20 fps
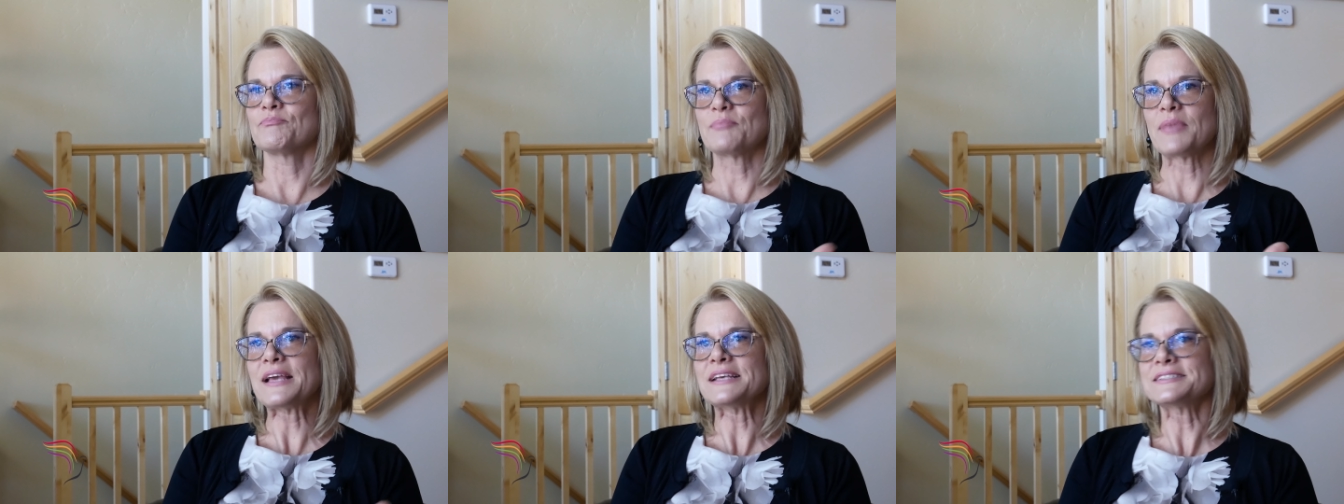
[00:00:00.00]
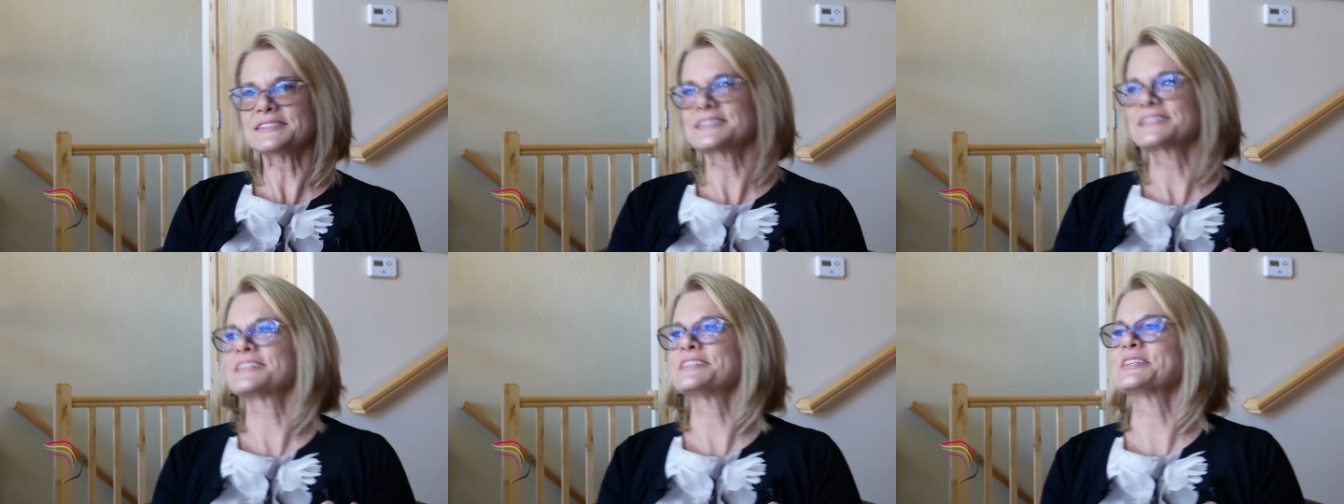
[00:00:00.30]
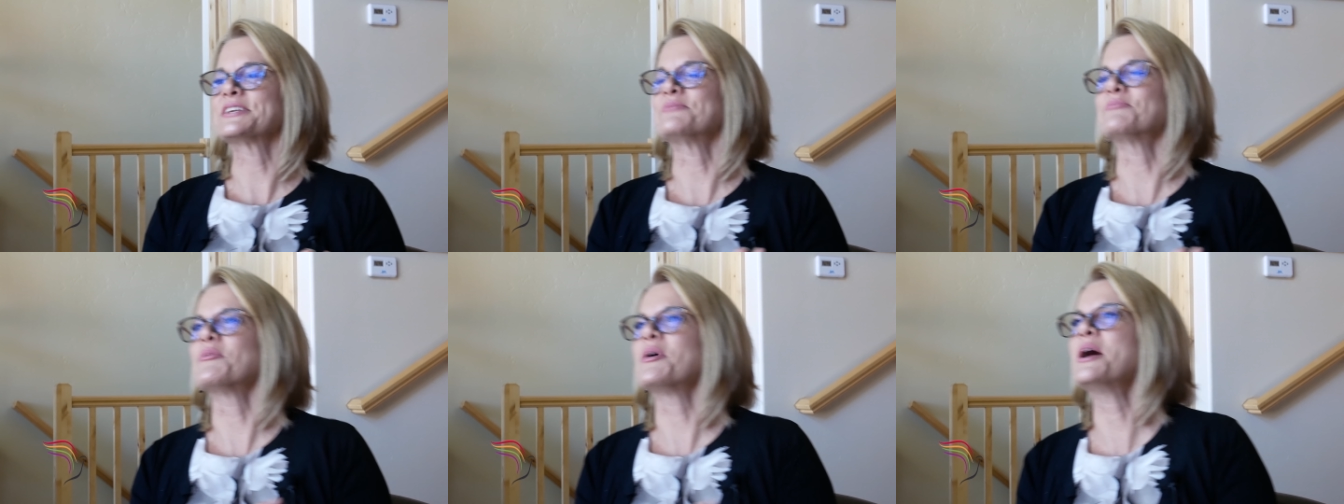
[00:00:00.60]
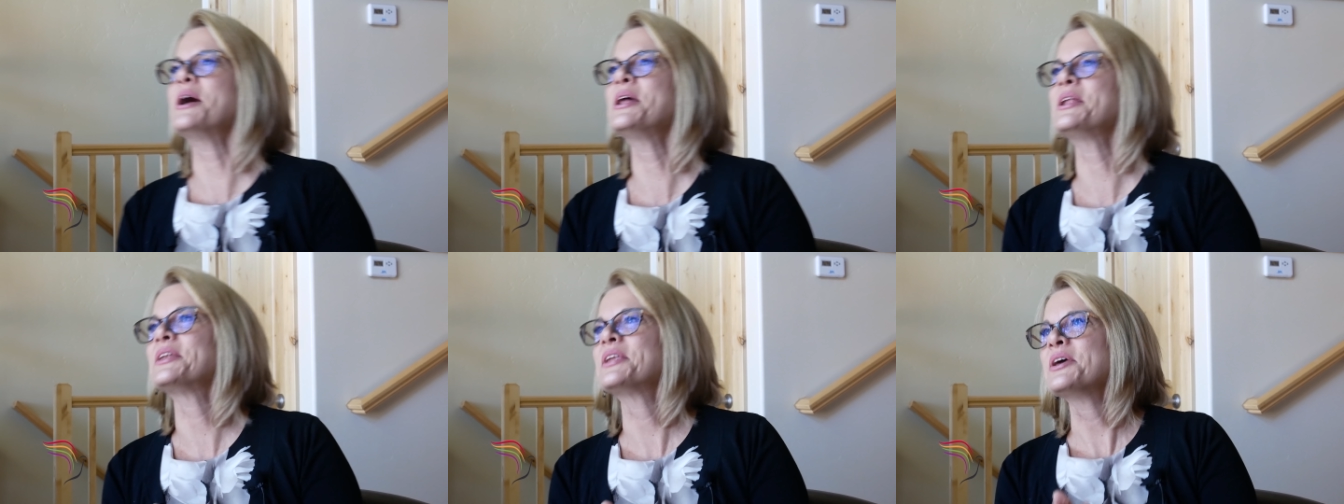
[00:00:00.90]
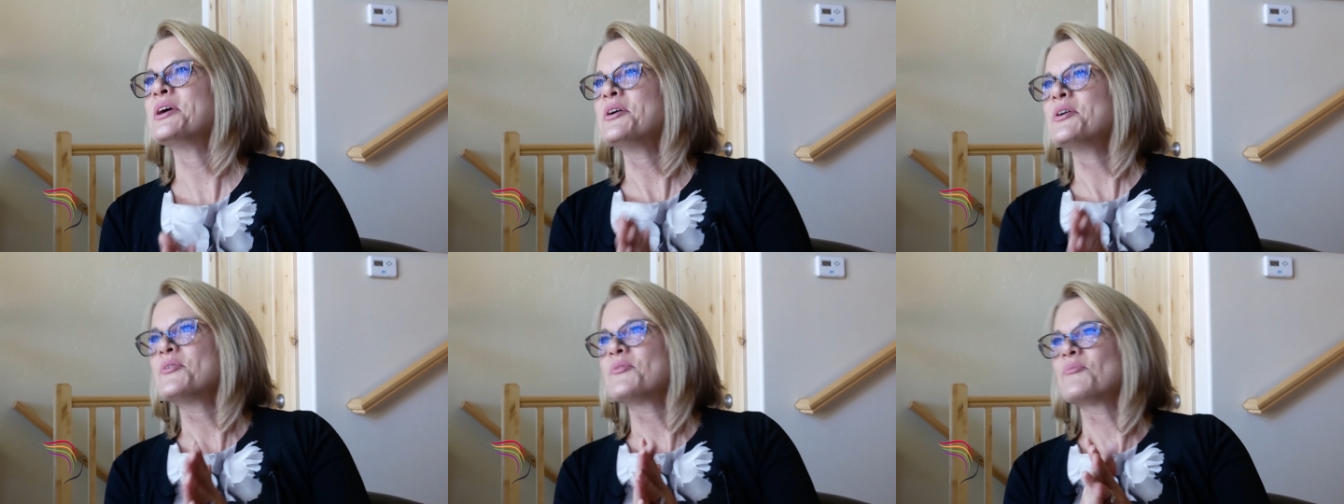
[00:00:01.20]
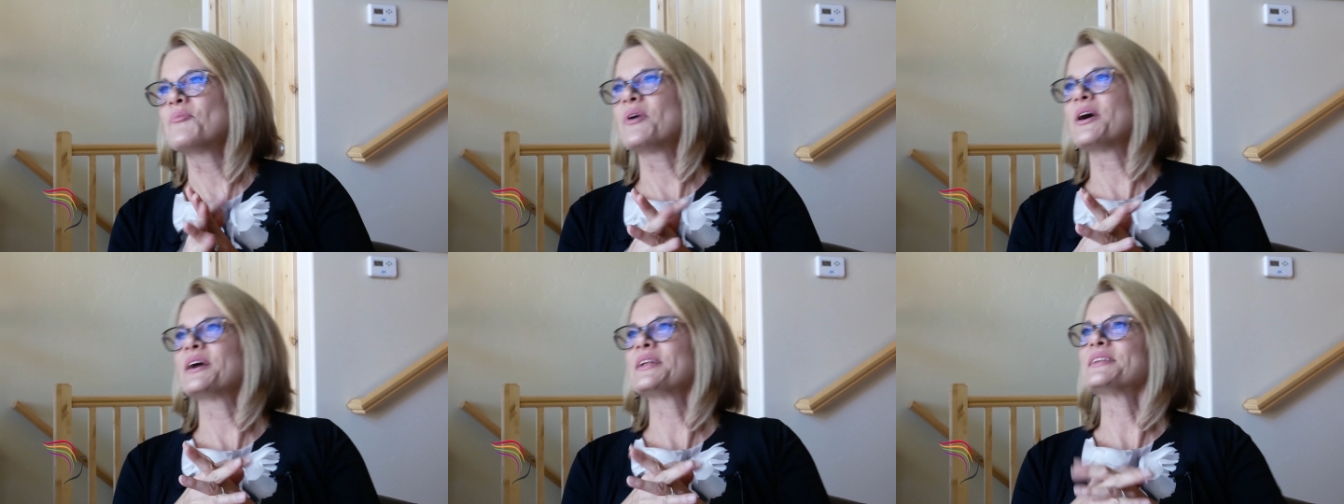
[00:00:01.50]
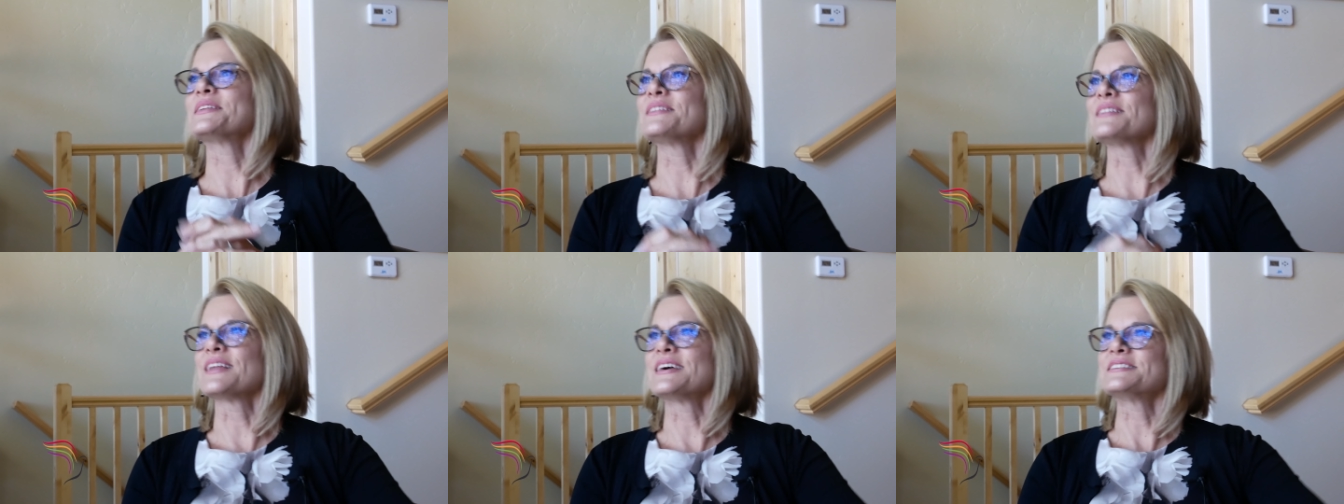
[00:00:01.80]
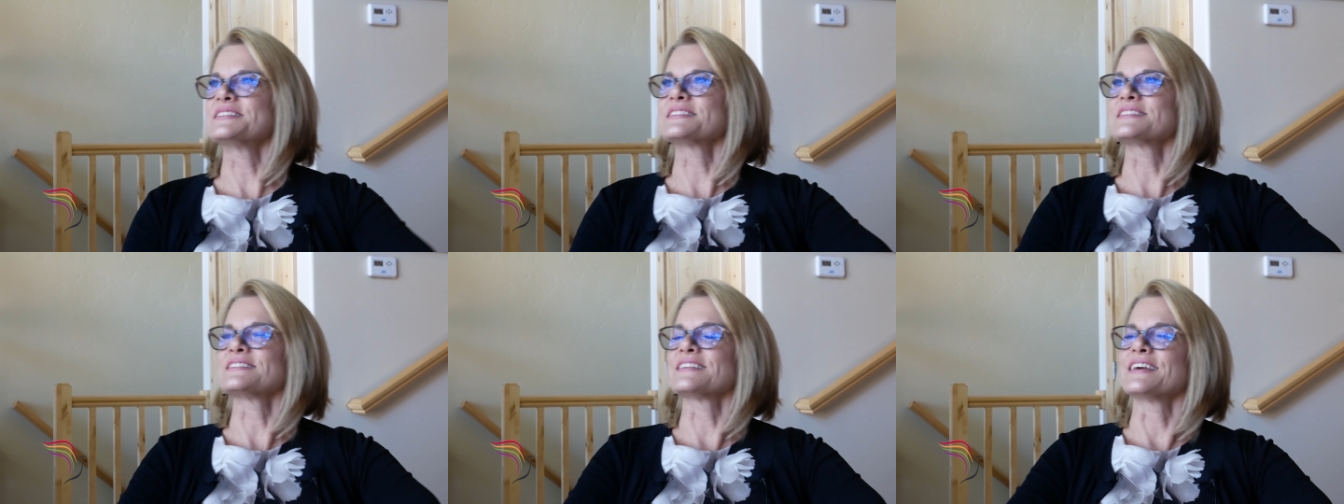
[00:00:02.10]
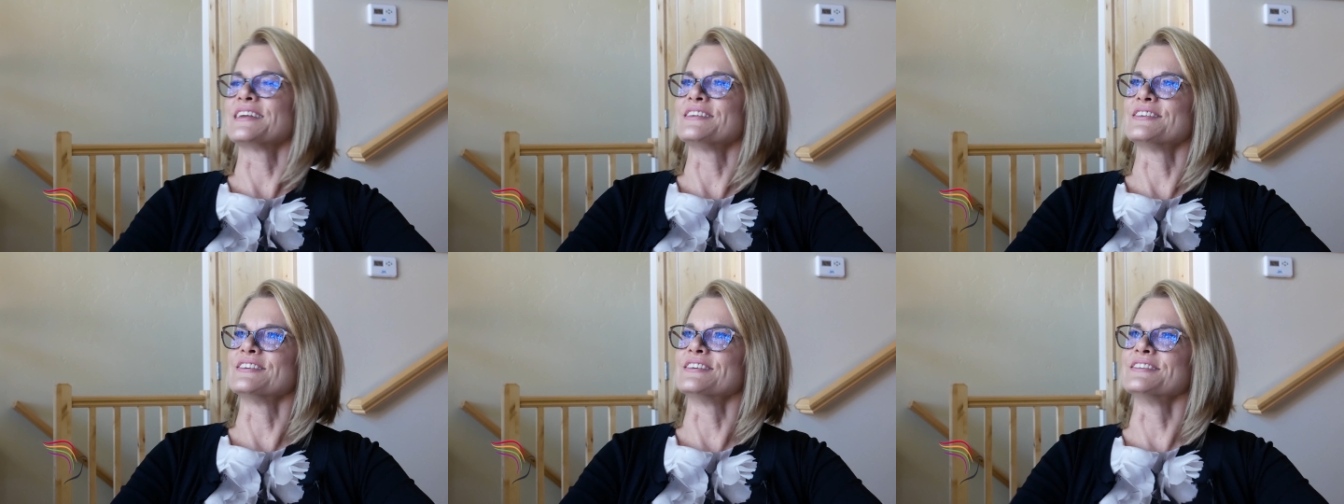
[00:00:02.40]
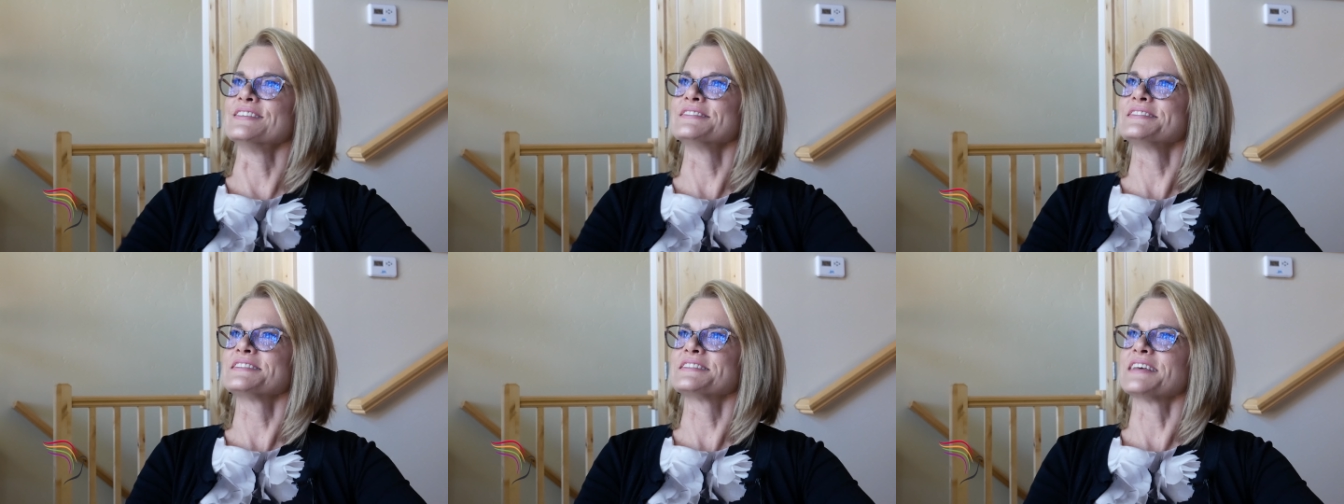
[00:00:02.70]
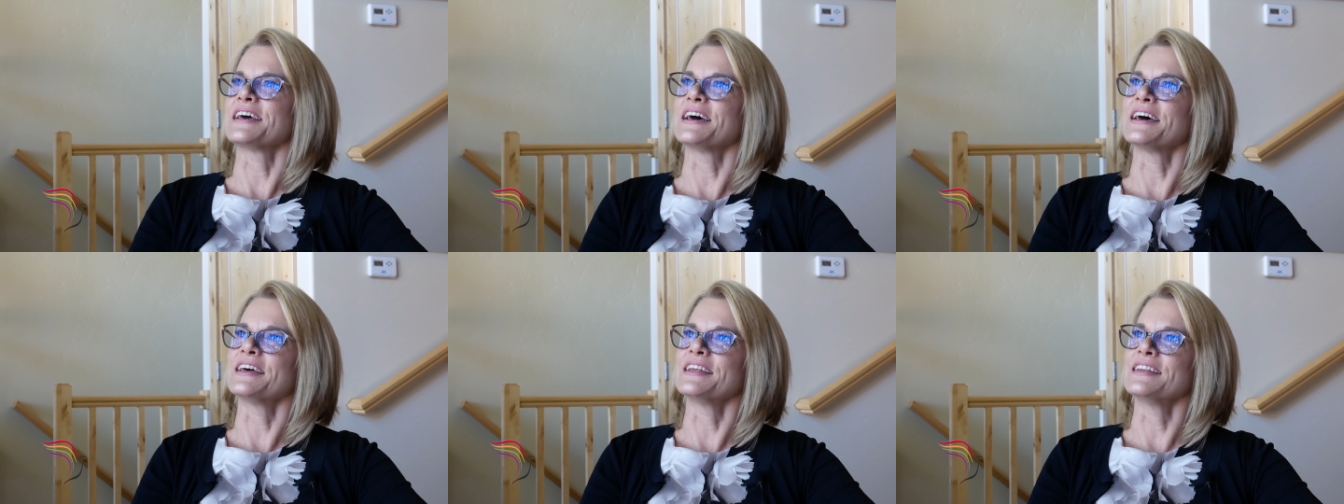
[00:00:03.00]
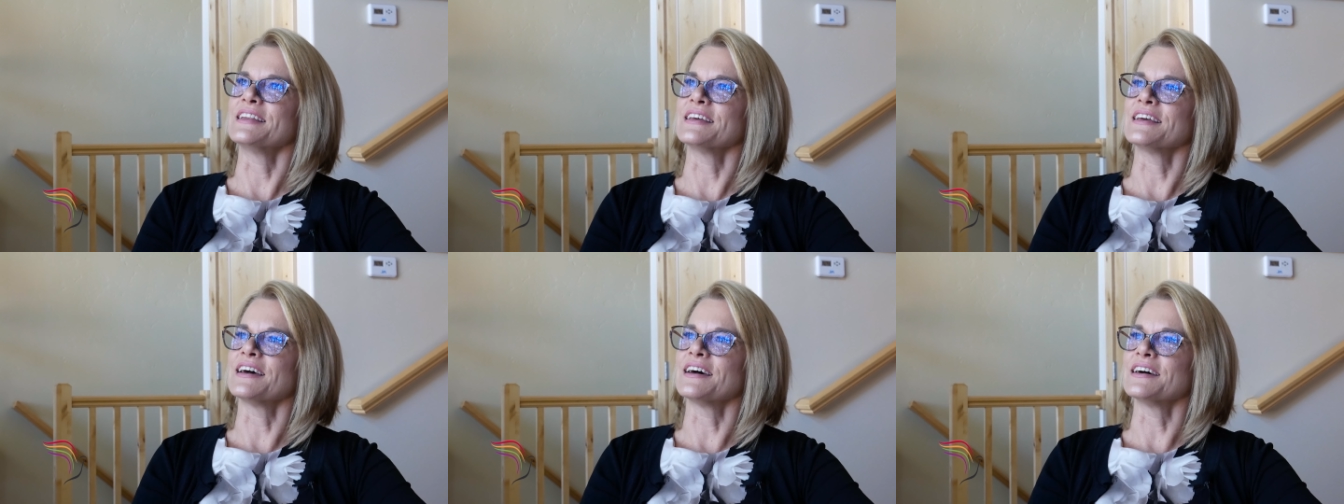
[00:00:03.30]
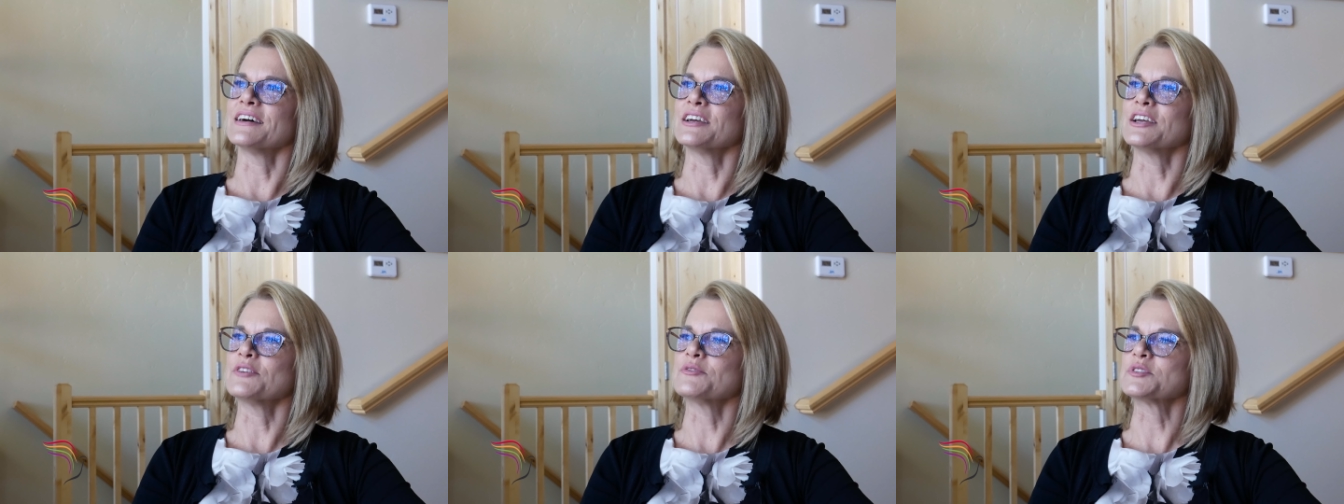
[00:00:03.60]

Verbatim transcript: basically, one one legislator said uh,